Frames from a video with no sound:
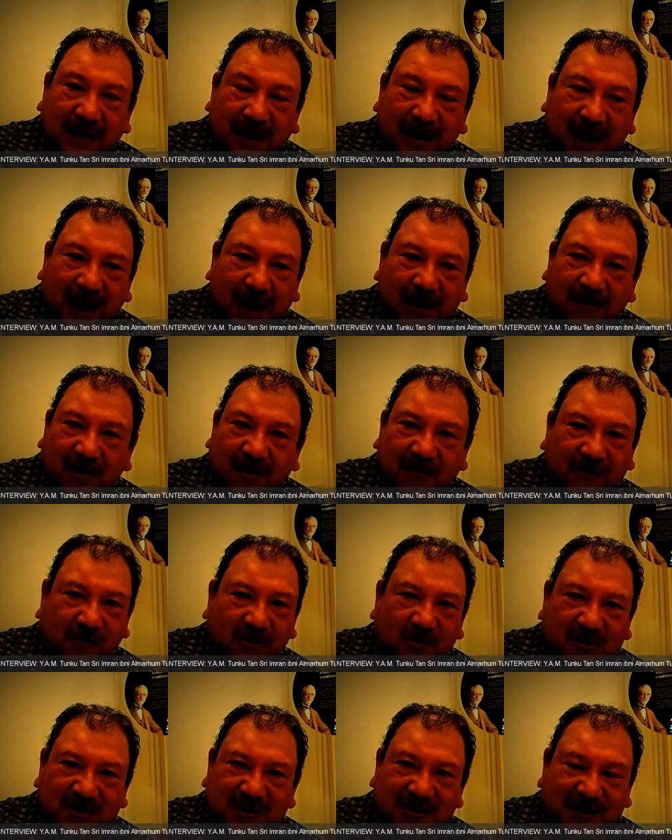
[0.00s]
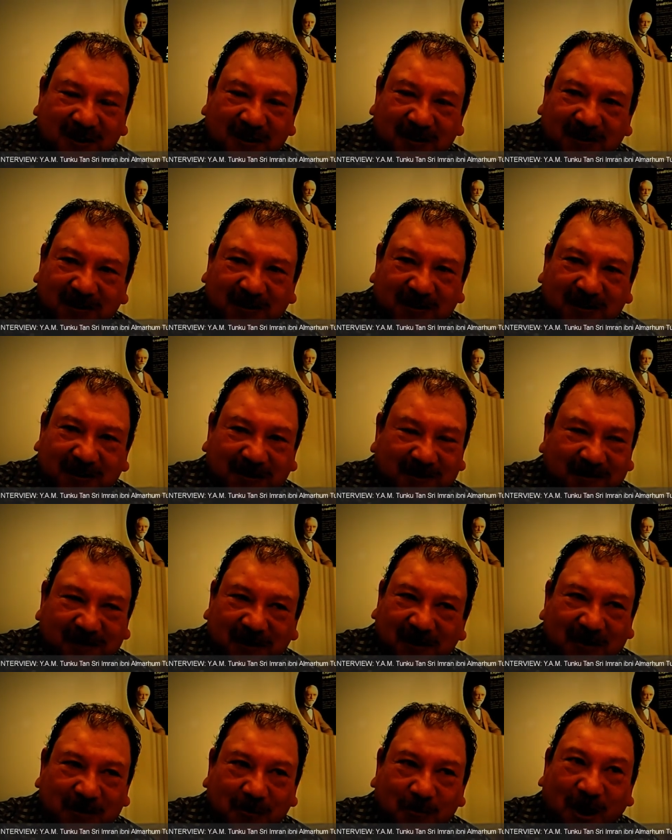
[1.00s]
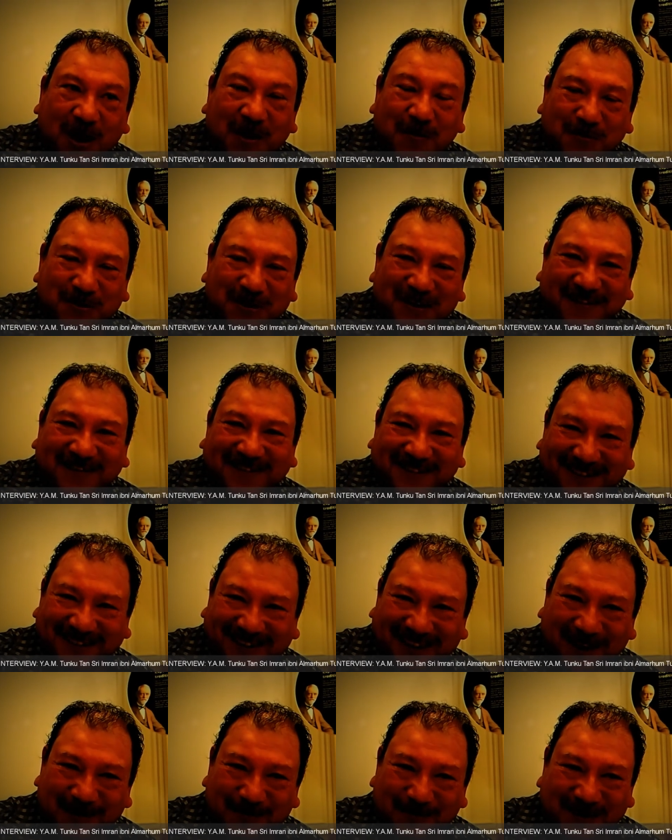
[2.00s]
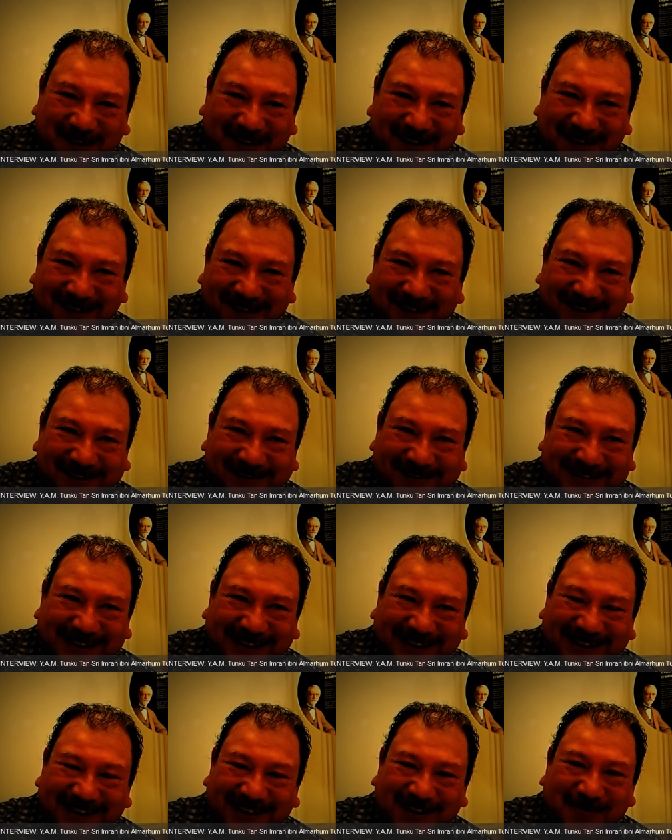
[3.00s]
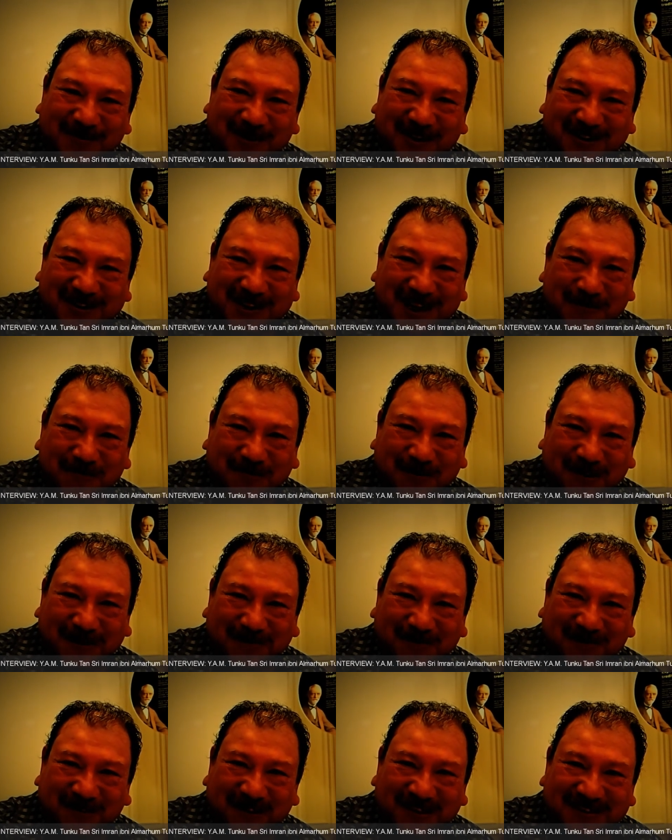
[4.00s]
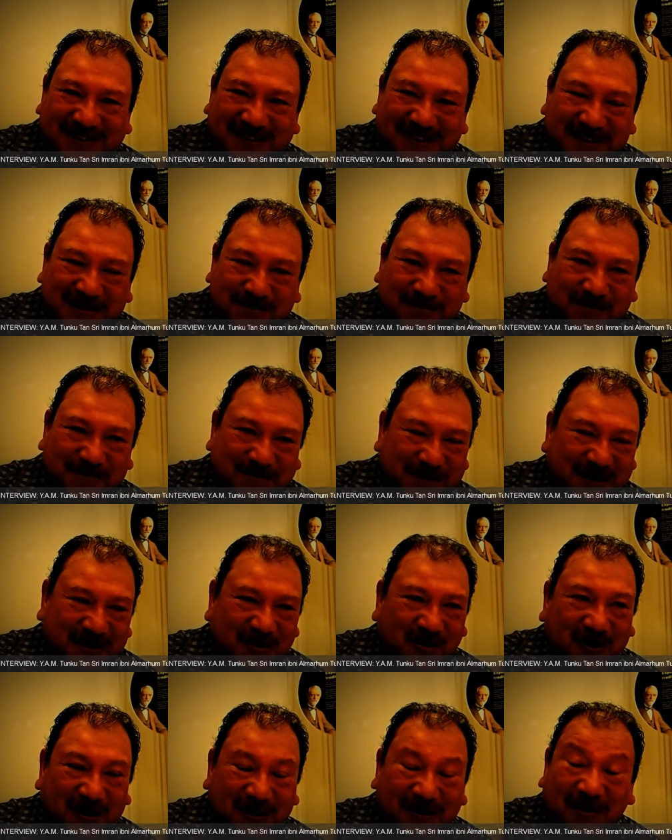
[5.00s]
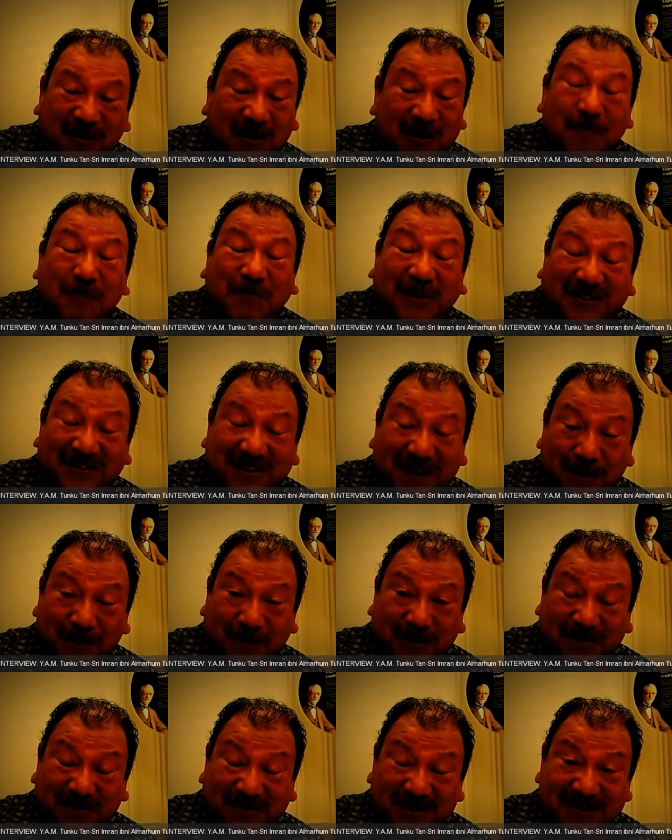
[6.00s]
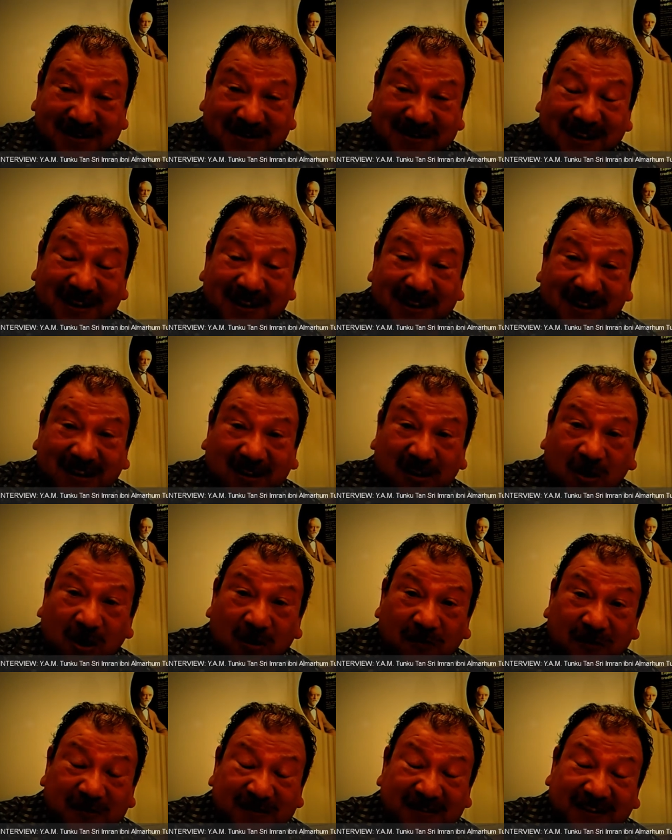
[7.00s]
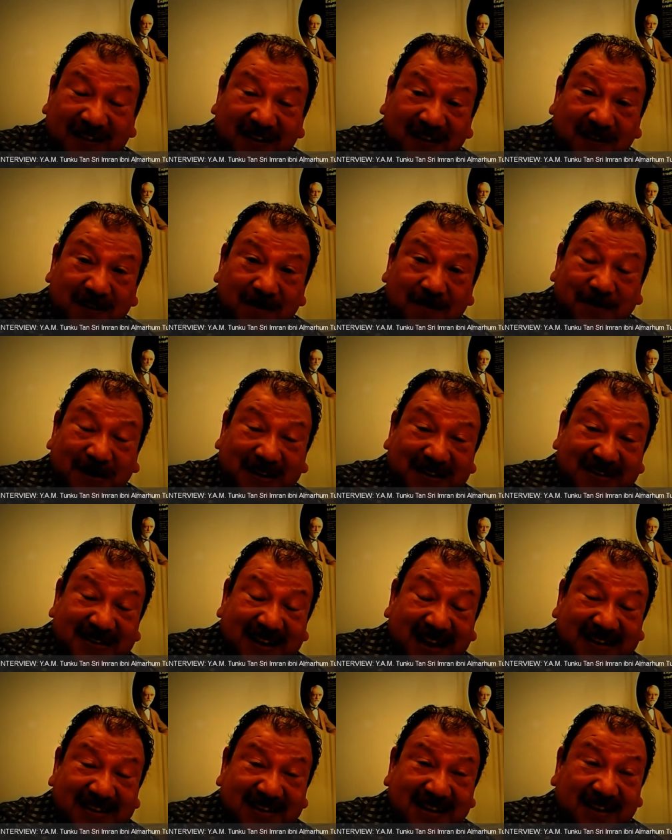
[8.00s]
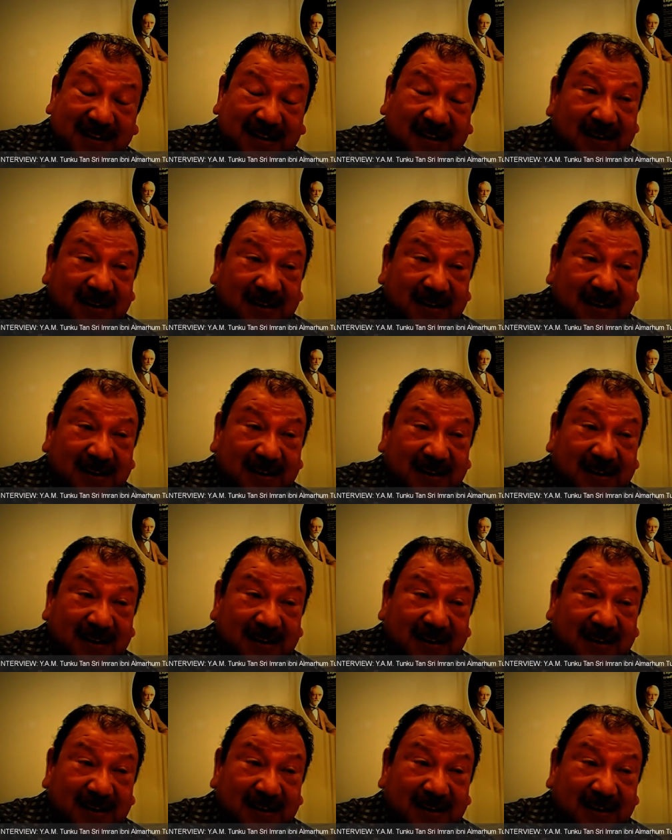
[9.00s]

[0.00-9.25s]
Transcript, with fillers: I, of course, you know, you, you, only one person can be a, a, a, world champion, for instance, or an Olympic champion, because golf is in the Olympics next year.